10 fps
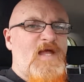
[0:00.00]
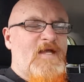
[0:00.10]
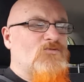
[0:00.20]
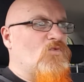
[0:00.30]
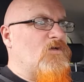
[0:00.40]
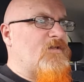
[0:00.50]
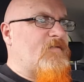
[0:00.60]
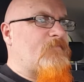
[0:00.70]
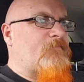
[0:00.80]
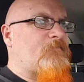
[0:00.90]
it's worth
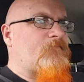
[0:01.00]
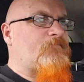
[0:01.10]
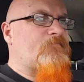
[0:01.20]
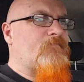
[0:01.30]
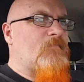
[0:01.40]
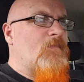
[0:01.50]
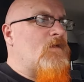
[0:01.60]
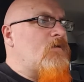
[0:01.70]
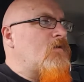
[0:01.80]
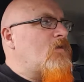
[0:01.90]
it.
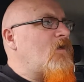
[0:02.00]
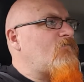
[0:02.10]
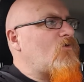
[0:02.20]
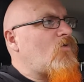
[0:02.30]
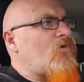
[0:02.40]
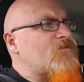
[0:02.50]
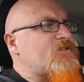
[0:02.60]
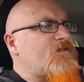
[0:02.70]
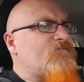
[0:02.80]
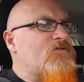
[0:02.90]
If the
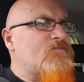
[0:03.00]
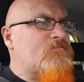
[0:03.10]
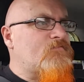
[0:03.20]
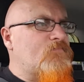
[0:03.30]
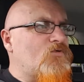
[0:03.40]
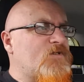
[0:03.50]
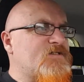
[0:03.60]
quality of this book